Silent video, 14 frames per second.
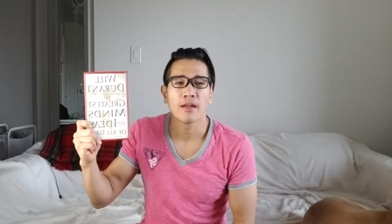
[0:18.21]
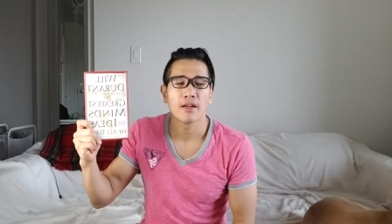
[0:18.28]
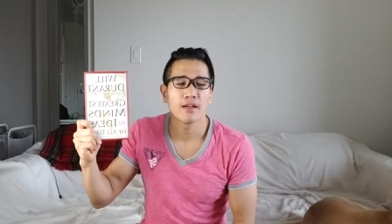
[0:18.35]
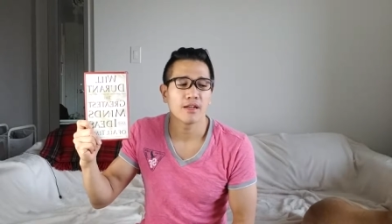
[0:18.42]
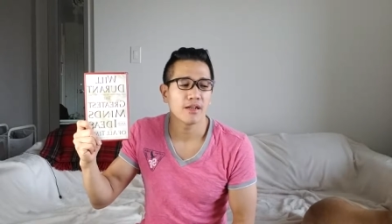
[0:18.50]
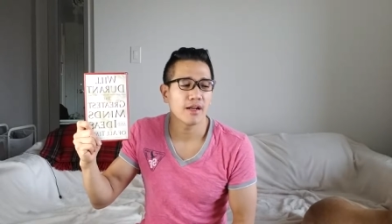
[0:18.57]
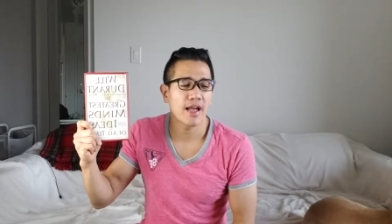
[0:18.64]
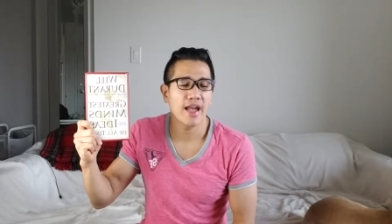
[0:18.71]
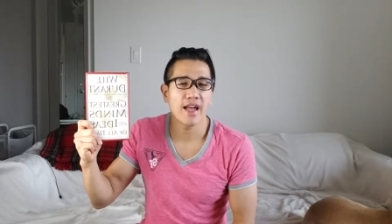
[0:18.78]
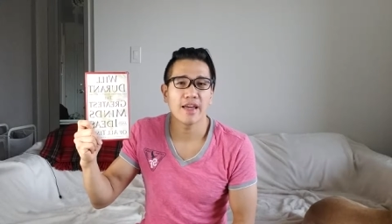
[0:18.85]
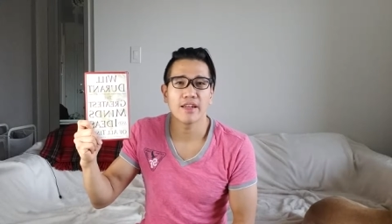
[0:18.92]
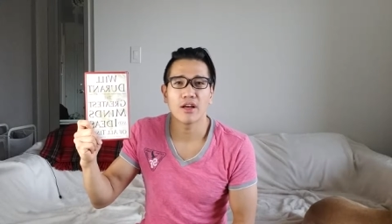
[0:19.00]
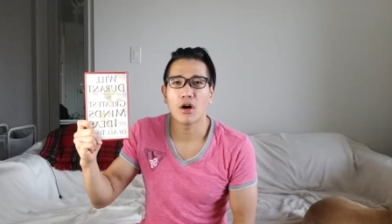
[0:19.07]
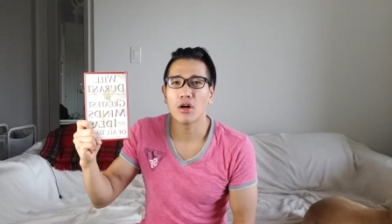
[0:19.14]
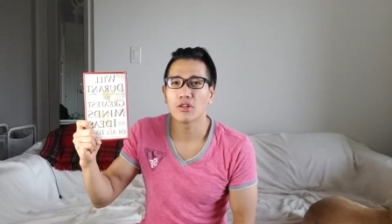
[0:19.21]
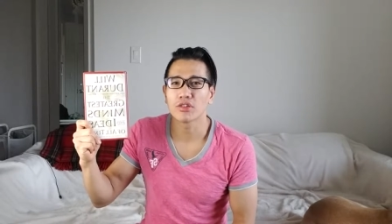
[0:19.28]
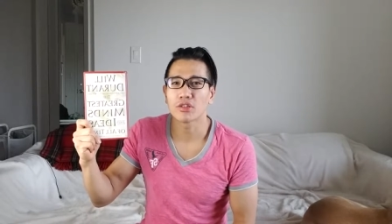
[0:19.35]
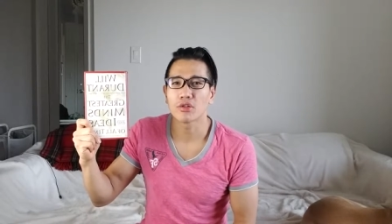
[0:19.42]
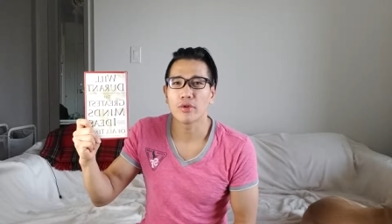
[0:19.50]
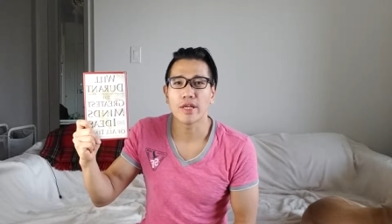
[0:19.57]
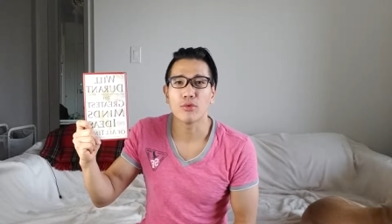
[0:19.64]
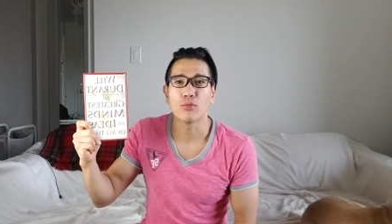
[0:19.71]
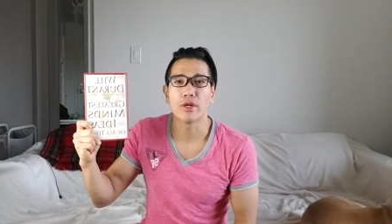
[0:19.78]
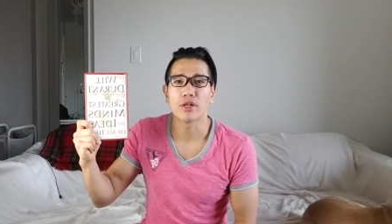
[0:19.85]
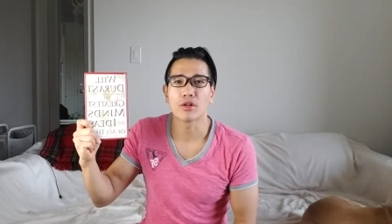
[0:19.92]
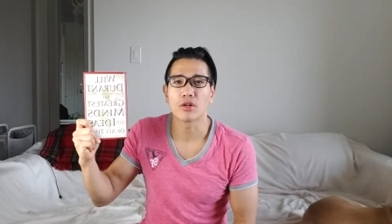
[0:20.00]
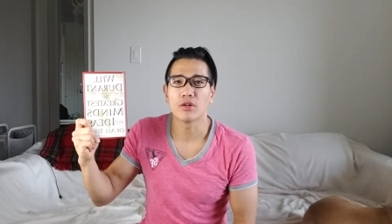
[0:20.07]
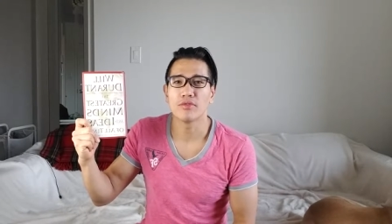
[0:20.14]
uh, and also a
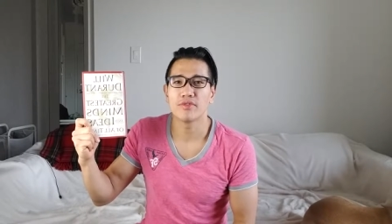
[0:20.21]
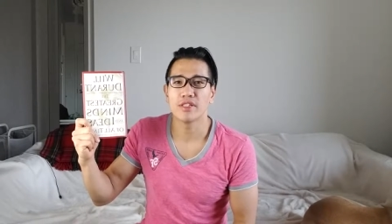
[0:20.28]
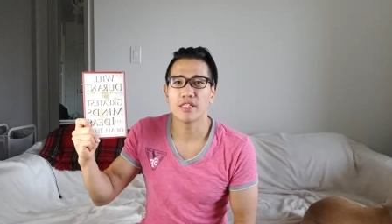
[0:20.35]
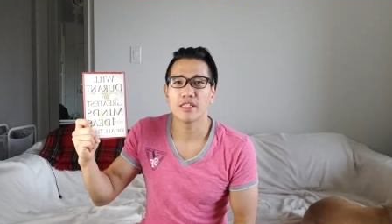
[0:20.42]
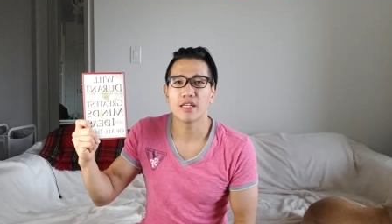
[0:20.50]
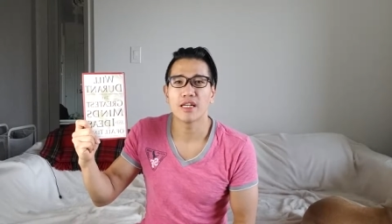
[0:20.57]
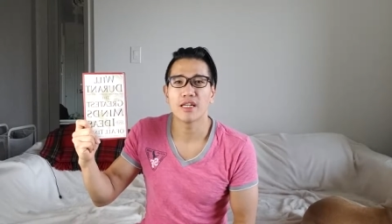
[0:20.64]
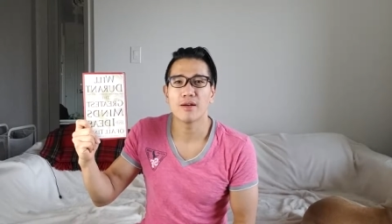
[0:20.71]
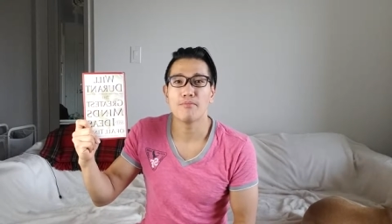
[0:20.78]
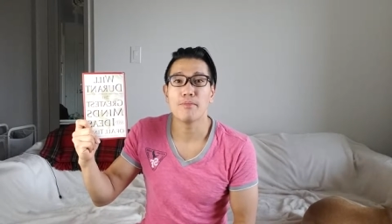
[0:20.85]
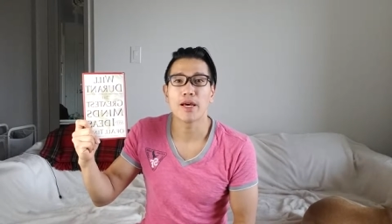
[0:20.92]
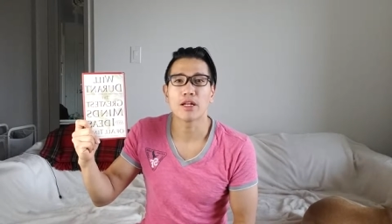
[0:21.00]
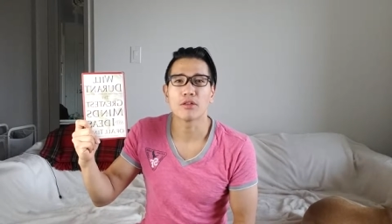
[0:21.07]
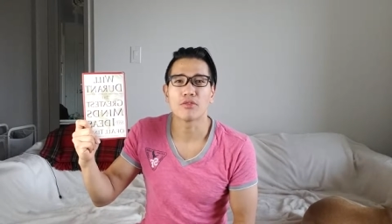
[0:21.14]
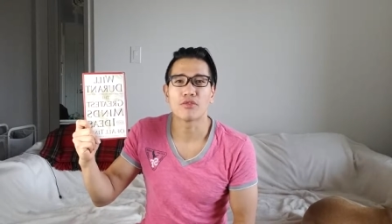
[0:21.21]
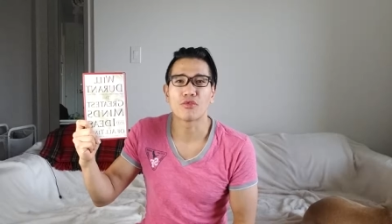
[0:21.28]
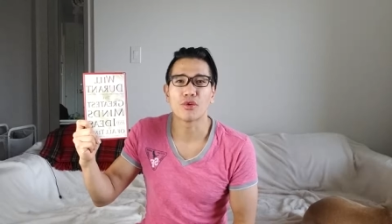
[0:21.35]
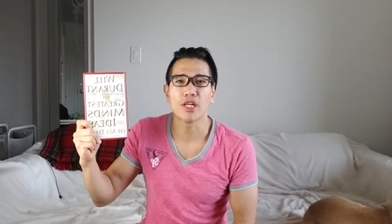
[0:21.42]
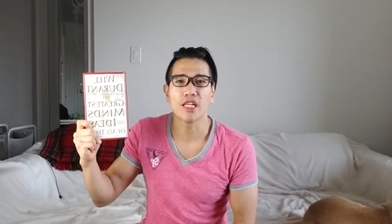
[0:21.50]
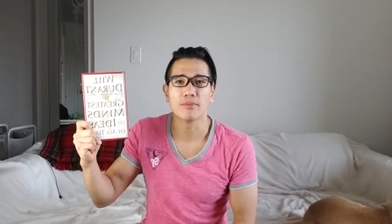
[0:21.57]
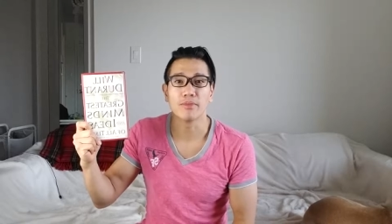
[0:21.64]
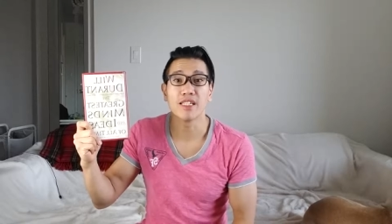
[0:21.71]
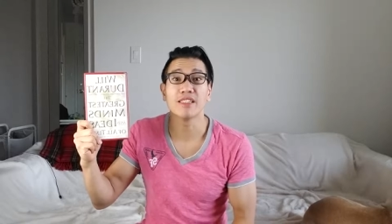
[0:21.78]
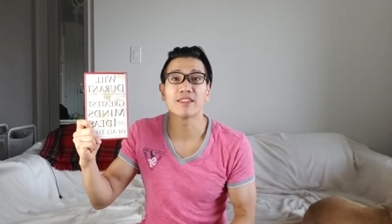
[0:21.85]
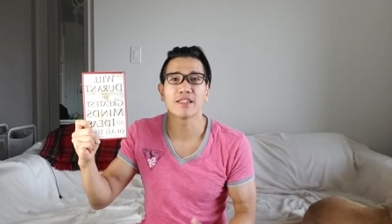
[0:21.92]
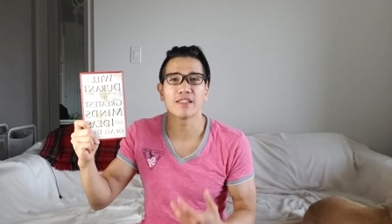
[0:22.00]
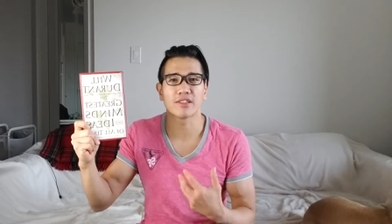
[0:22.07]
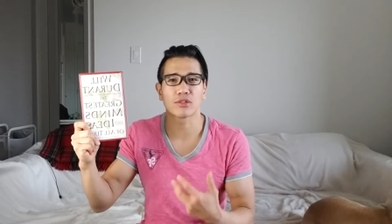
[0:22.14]
winner of the uh, Medal of Freedom. He's
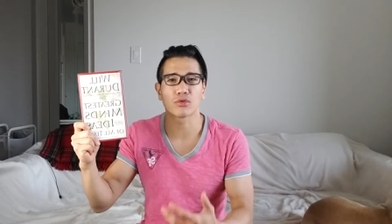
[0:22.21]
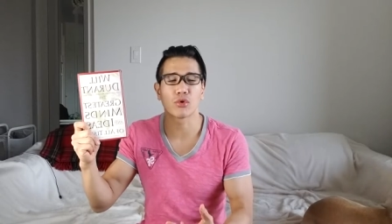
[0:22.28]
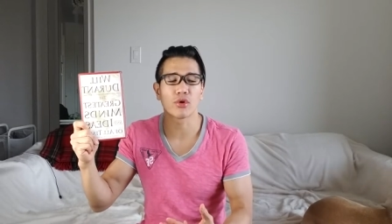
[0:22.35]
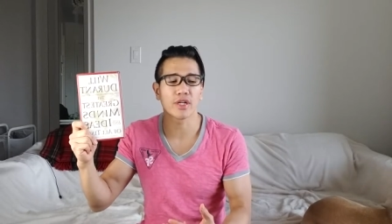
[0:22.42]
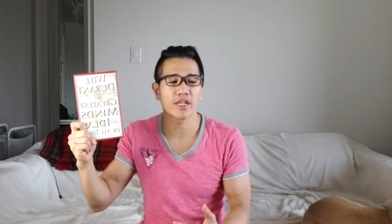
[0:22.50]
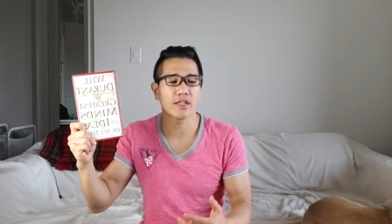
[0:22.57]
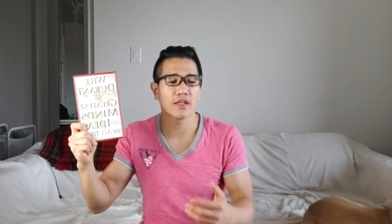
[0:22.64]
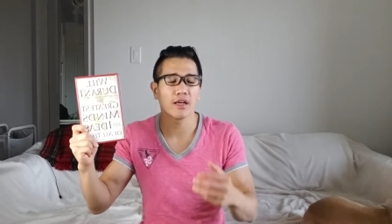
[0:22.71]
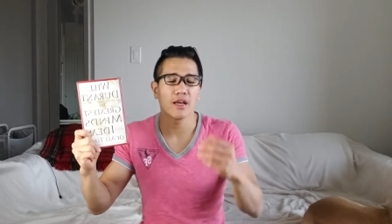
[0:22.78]
a historian